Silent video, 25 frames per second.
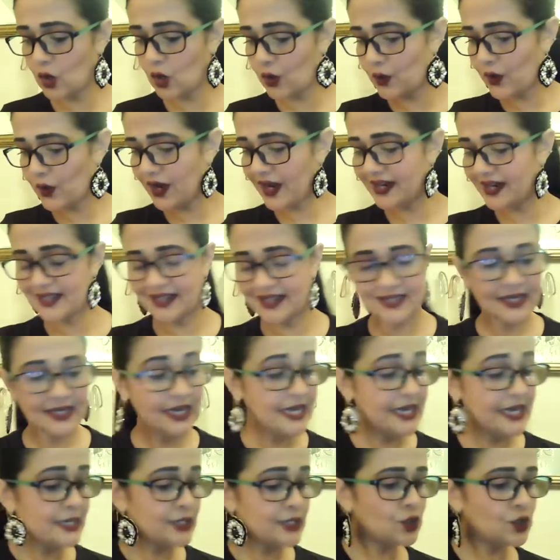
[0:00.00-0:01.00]
All right.
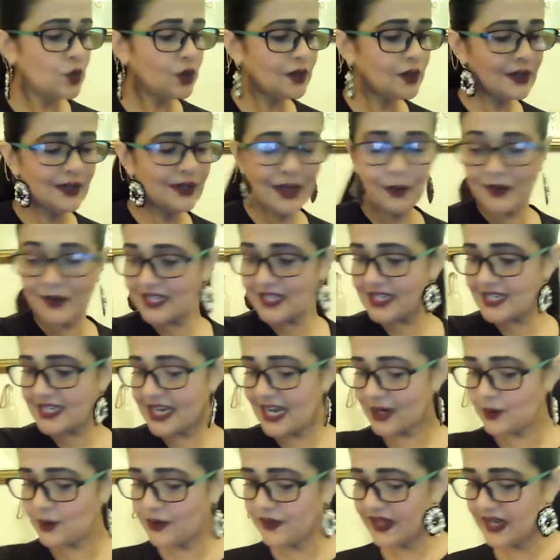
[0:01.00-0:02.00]
So let me
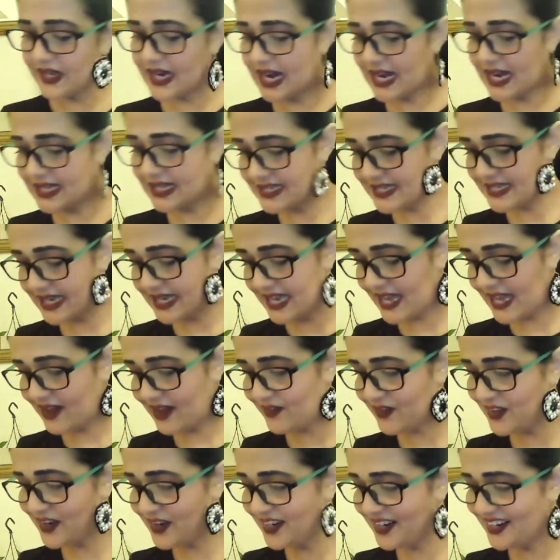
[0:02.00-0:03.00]
start with the cards I
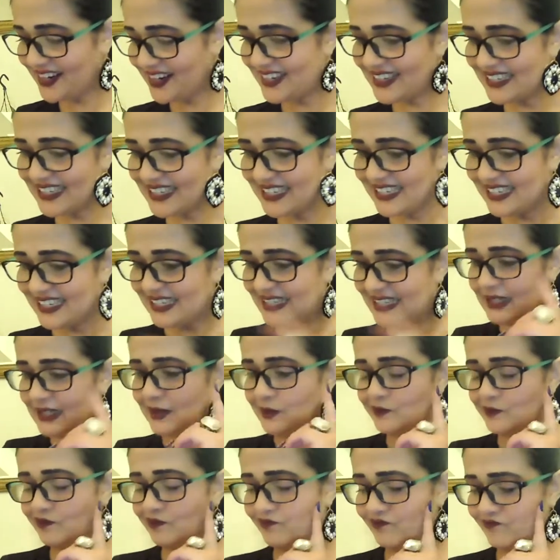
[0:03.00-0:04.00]
have here.
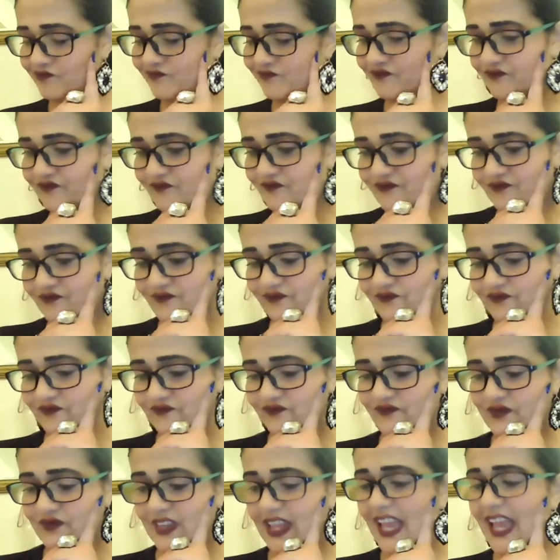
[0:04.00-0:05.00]
Hmm.
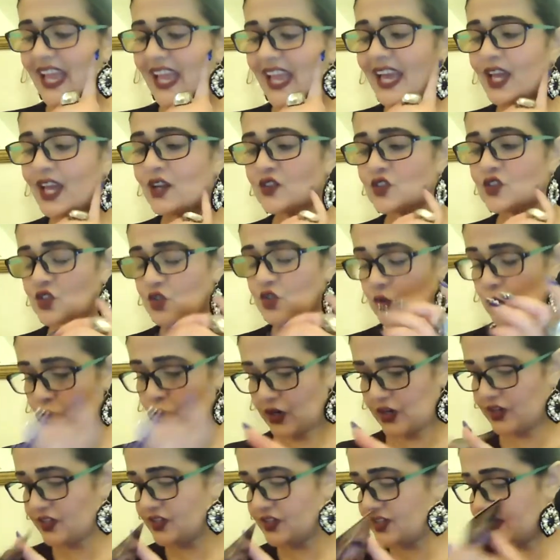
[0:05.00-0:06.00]
Eight of
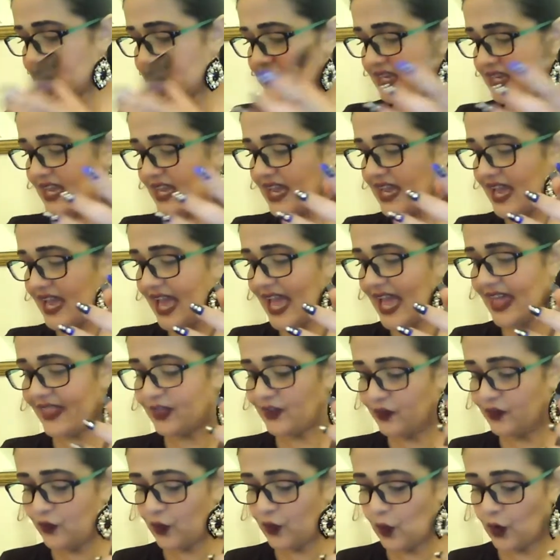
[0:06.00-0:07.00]
Swords
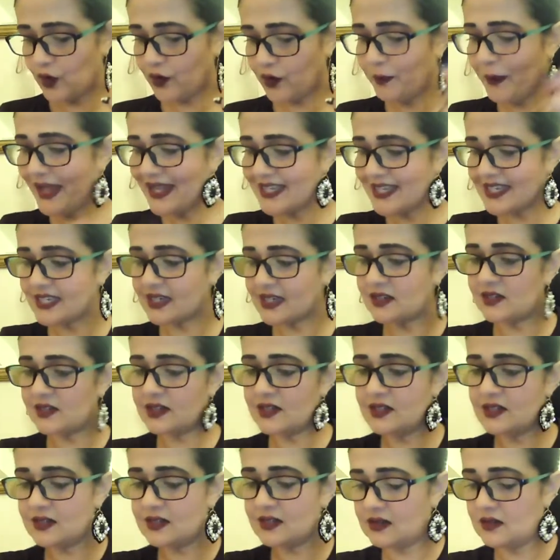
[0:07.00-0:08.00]
and the Four of
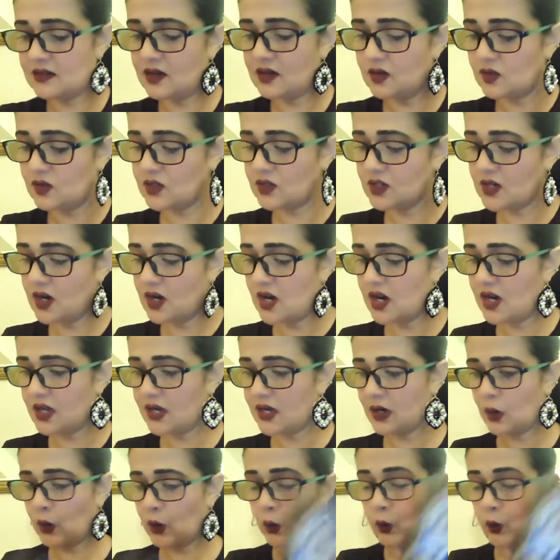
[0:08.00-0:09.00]
Pentacles. Hold
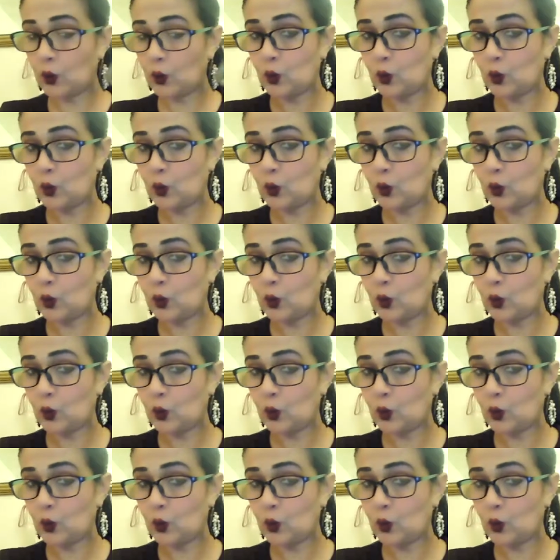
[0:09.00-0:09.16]
on.